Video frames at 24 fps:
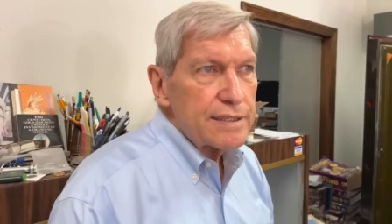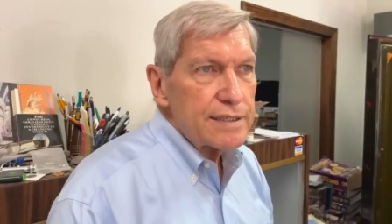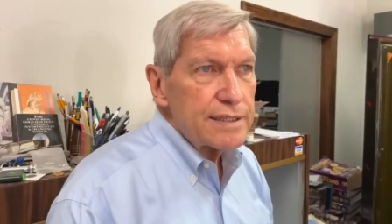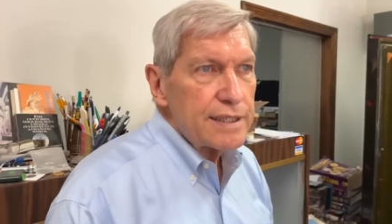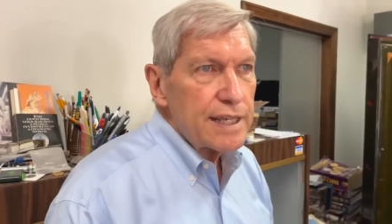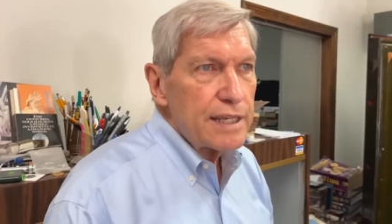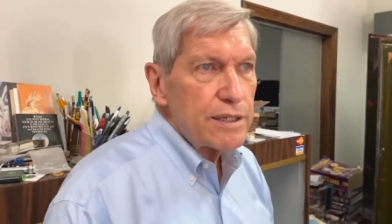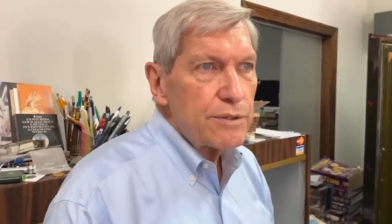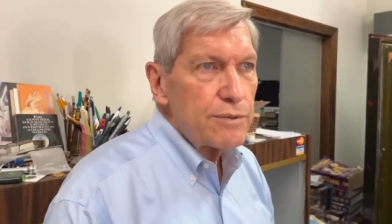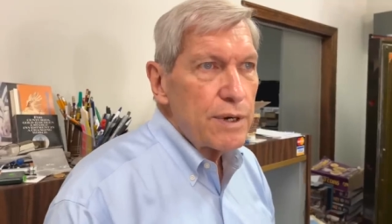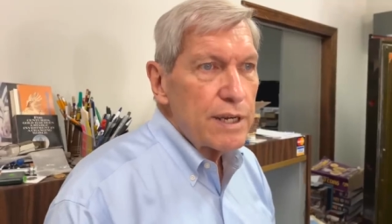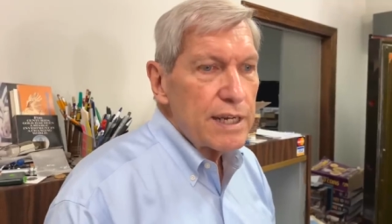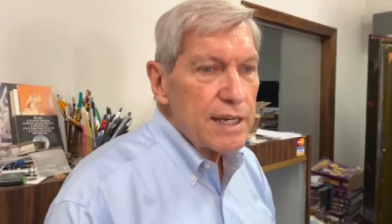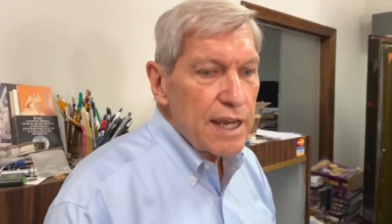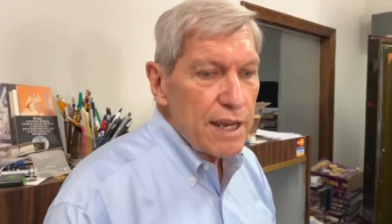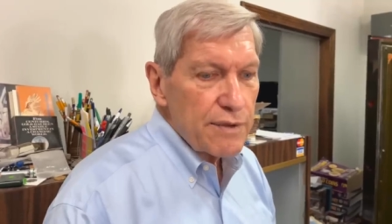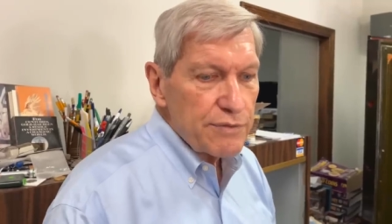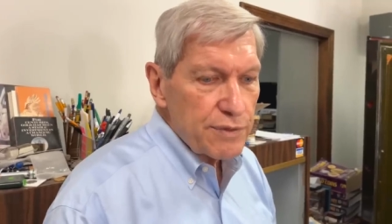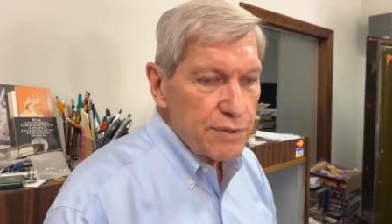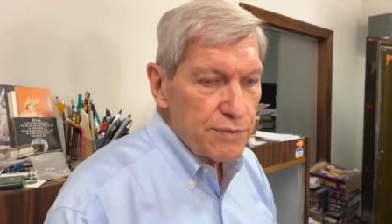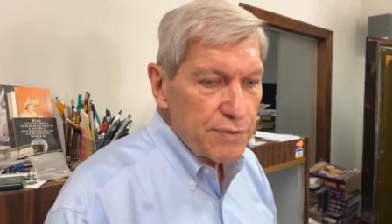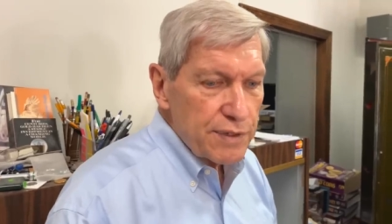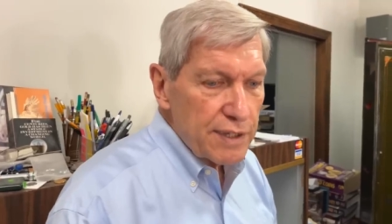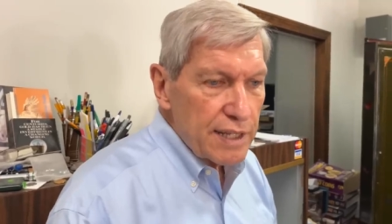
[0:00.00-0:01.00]
they don't want to
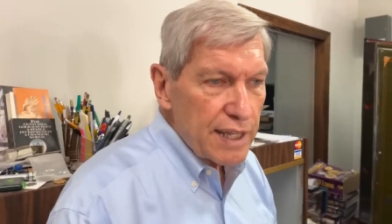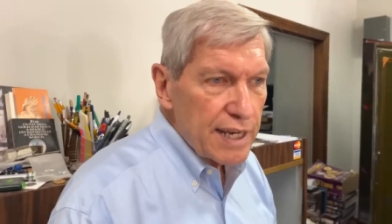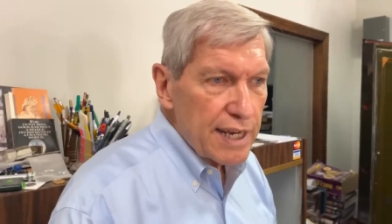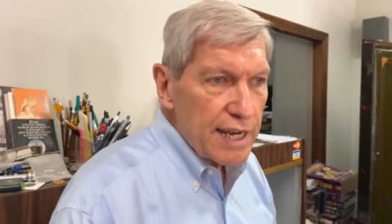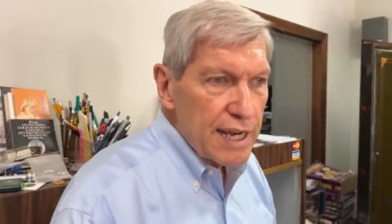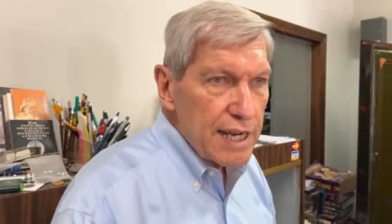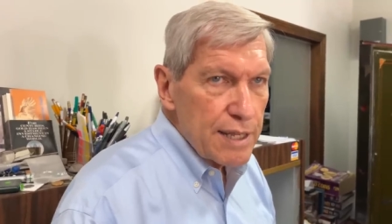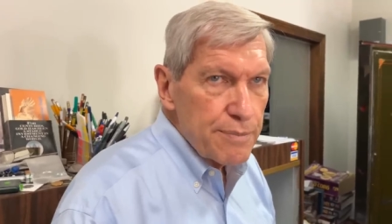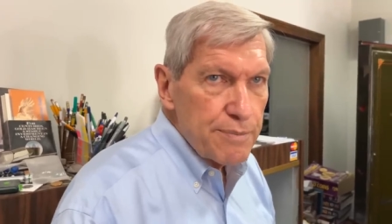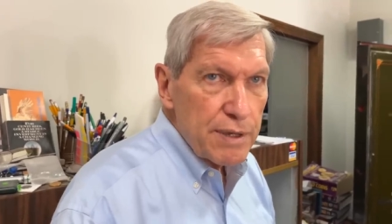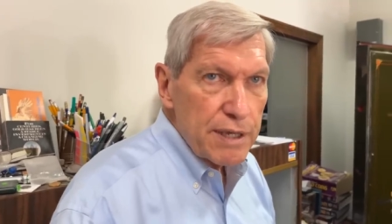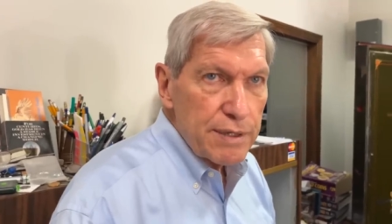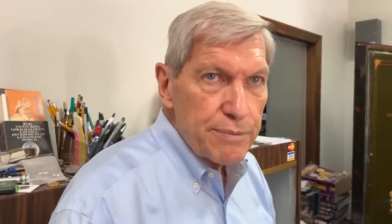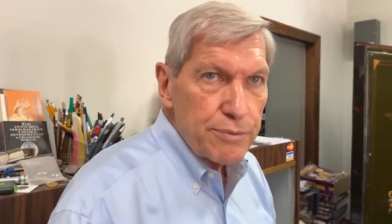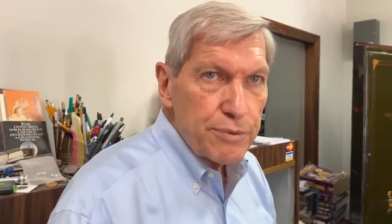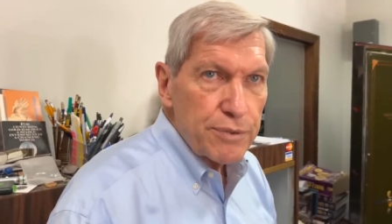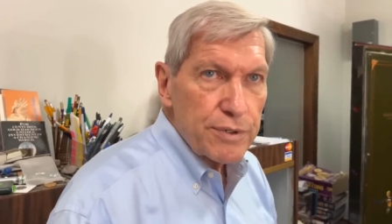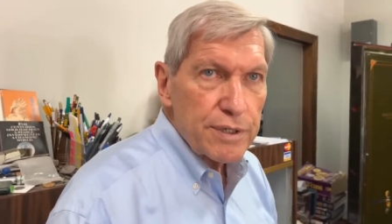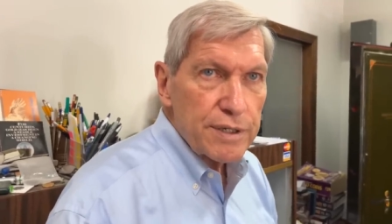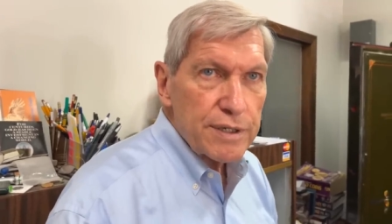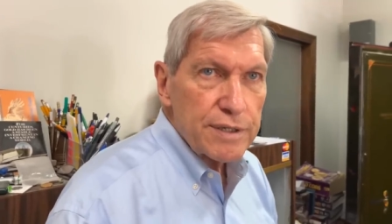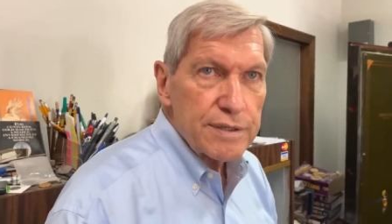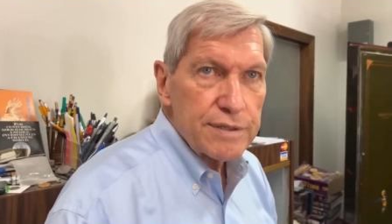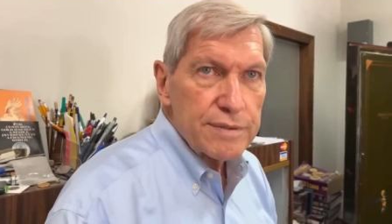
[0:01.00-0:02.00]
have to fill out any
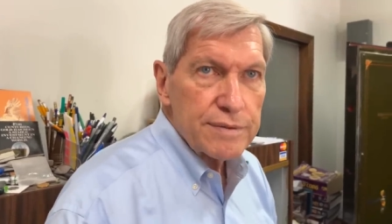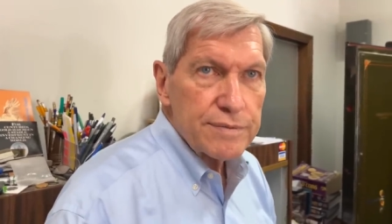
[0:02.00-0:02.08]
paperwork.